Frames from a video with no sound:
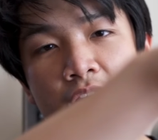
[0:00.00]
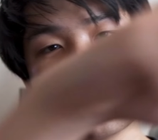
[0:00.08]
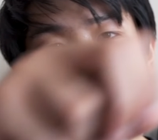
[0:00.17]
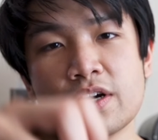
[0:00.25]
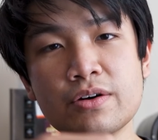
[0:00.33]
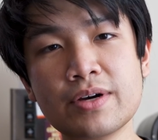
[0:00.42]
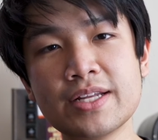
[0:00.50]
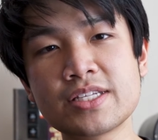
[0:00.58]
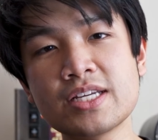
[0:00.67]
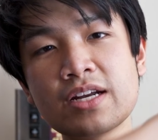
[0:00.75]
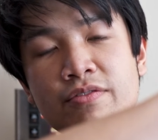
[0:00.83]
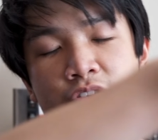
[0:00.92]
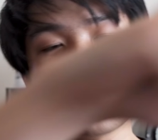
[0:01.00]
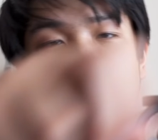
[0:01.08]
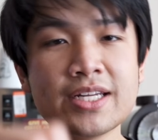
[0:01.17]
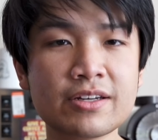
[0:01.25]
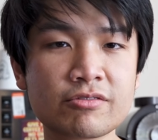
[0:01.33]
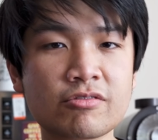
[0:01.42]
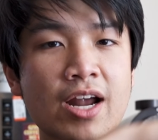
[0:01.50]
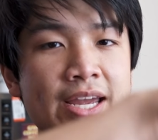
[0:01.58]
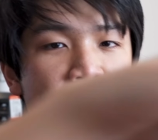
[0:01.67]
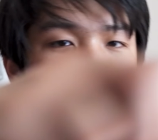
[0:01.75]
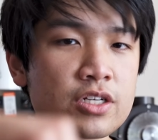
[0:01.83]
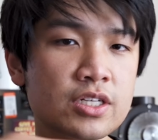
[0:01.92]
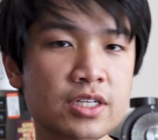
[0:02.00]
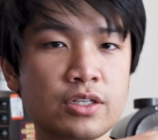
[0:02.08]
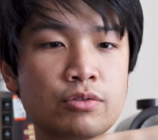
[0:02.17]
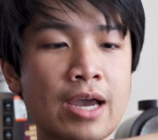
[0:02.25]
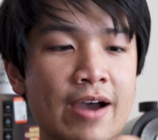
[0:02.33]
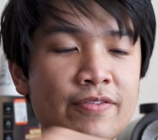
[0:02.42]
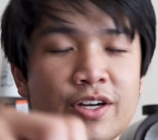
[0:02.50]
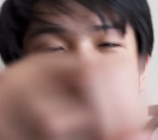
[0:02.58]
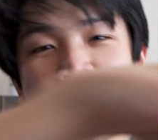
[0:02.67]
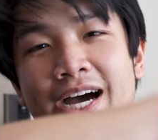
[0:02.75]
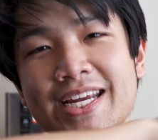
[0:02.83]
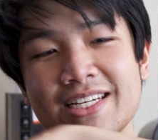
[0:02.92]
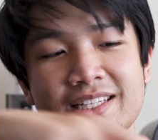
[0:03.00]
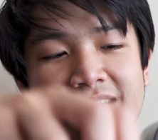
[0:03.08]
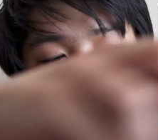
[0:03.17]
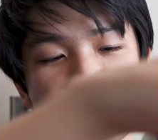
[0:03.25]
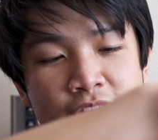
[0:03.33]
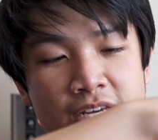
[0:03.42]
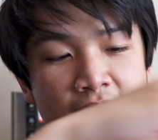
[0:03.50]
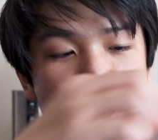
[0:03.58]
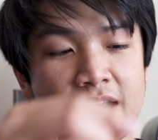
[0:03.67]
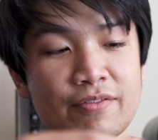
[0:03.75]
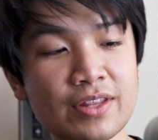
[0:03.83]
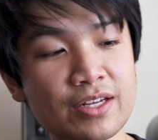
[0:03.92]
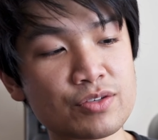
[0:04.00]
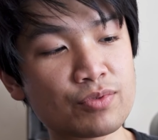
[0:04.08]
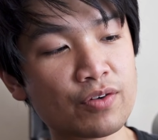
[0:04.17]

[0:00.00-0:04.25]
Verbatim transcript: So instead of grinding right, you have to grind left. Everything is